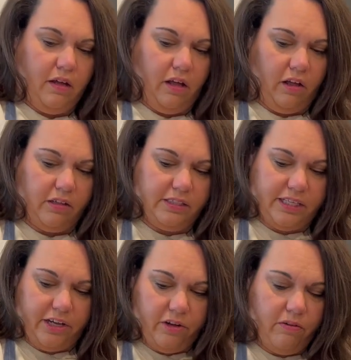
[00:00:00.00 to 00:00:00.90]

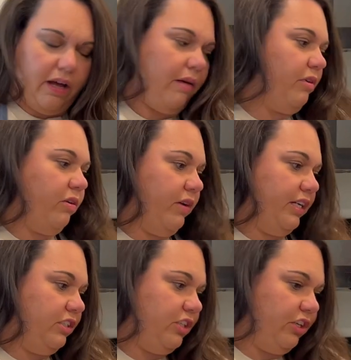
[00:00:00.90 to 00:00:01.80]
Also, I'm going
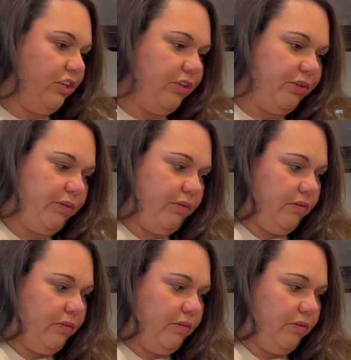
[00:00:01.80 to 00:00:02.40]
to